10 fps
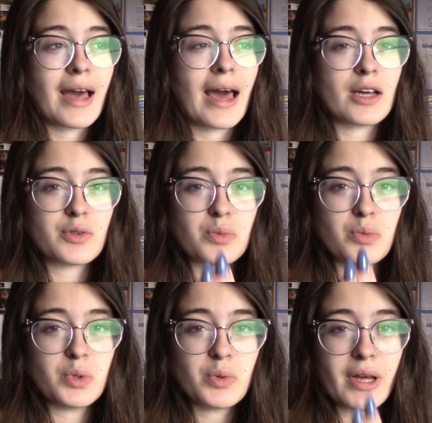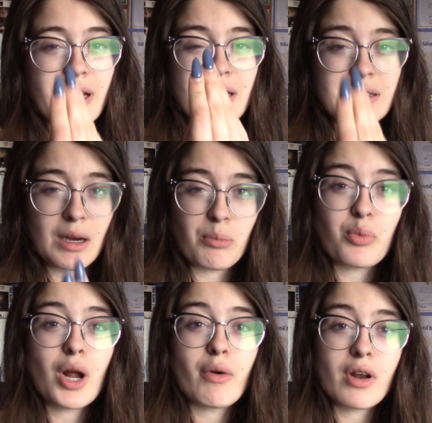at its root like a
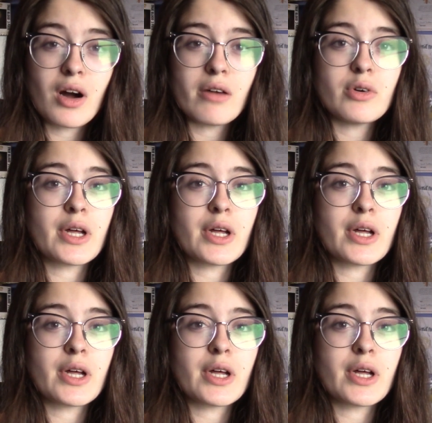contemporary novel.